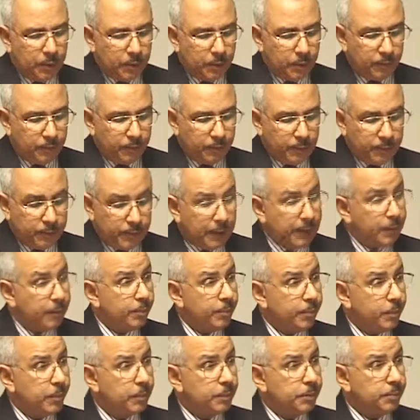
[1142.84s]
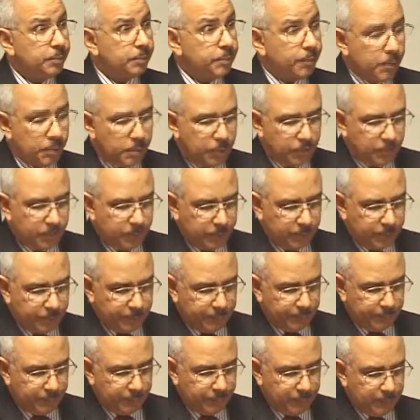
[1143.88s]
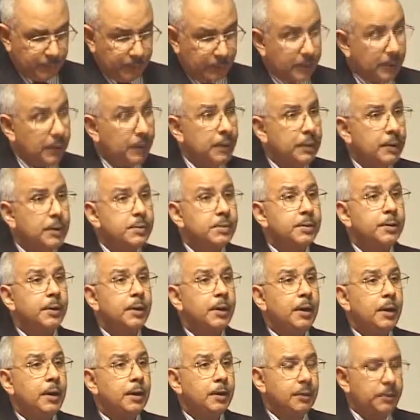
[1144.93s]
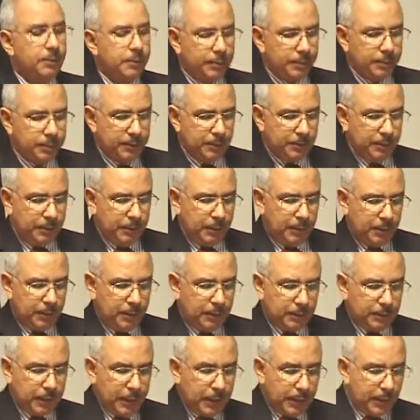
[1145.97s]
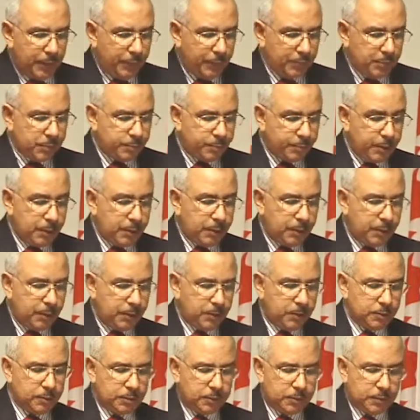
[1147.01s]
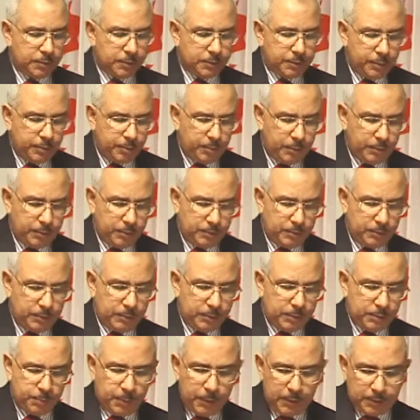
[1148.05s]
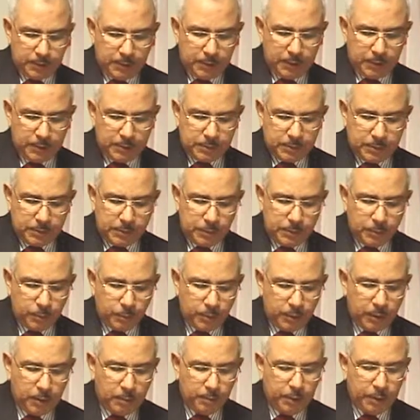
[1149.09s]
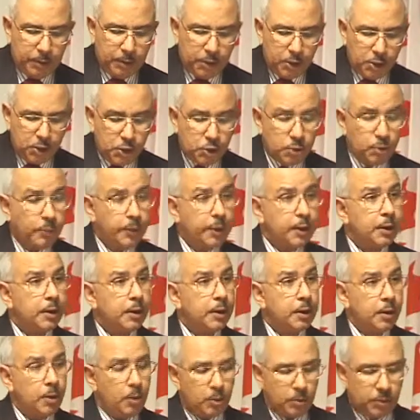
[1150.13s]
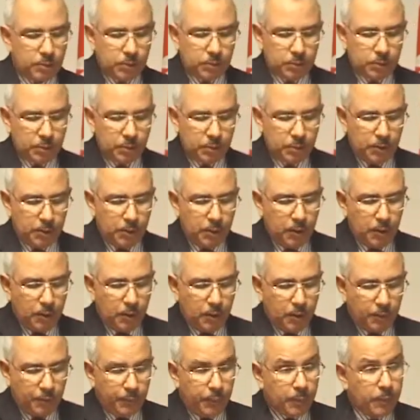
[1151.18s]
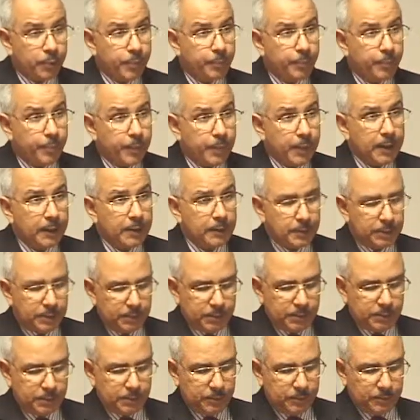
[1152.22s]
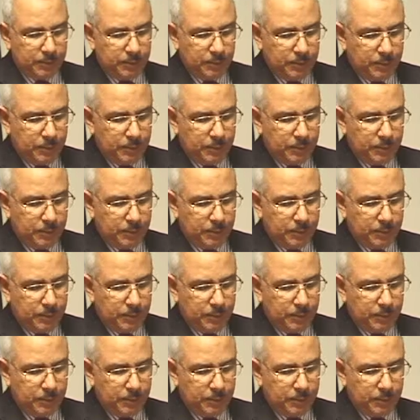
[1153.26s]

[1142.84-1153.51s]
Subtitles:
of that important board. In this regard, the IFSB could contribute, especially since it will be issuing codes of good practice,